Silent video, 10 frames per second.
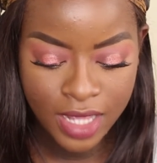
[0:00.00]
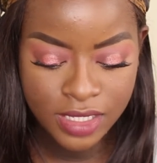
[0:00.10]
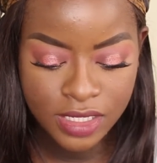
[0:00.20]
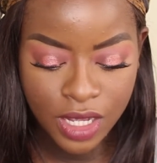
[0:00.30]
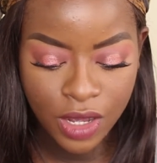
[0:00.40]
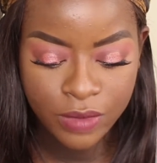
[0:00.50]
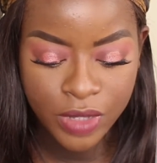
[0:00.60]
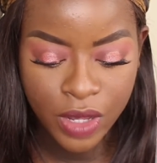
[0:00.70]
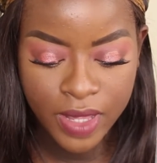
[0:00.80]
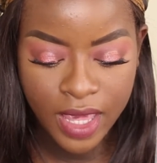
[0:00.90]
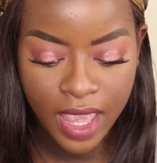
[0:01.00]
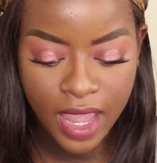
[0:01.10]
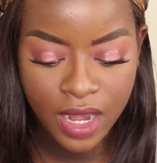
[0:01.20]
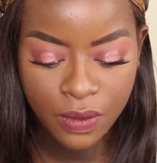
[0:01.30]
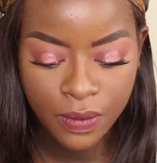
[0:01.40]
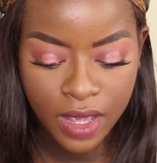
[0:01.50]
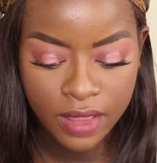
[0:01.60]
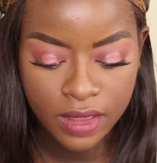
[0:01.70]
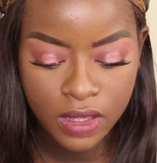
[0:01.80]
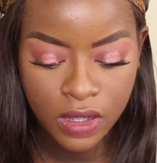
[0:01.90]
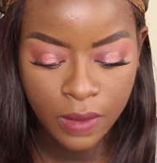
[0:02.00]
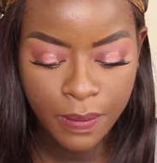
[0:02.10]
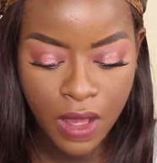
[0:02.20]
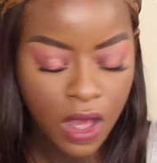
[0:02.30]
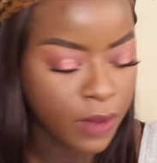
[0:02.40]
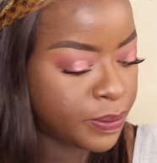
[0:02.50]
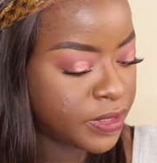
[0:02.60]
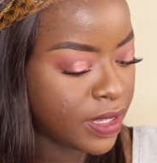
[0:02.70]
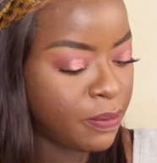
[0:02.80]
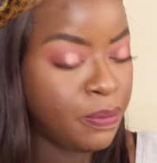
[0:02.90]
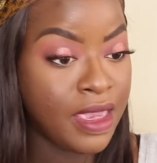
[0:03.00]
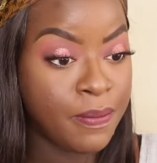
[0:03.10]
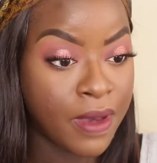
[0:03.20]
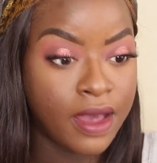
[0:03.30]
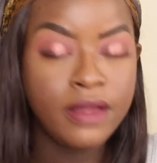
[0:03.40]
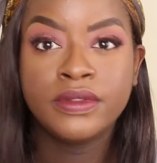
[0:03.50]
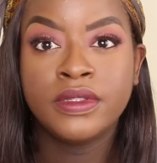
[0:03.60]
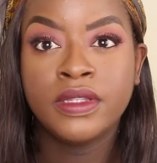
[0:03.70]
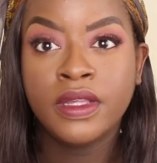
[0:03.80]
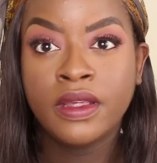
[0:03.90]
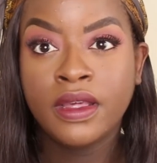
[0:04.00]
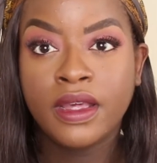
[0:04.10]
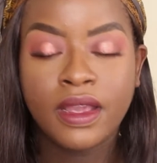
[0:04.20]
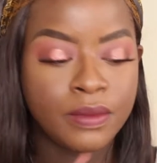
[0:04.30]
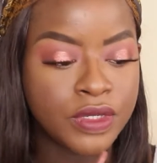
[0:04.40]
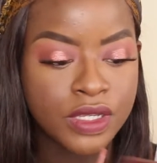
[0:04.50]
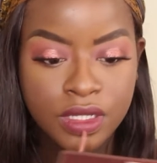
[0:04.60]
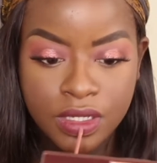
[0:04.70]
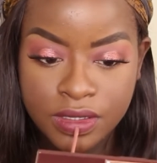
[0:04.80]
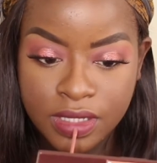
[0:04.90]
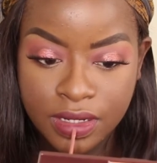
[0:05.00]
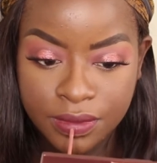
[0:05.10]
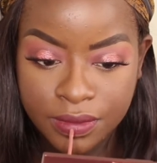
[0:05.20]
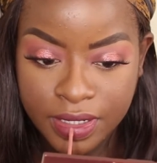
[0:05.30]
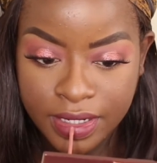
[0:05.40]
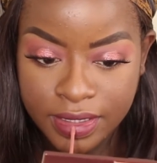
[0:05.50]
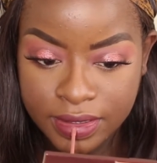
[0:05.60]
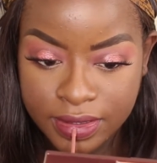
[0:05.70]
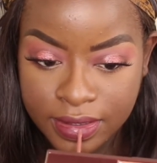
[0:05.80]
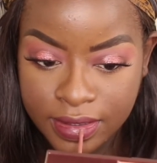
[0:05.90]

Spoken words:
So I'm going in with Colourpop's Deeper. And I'm just going to use that right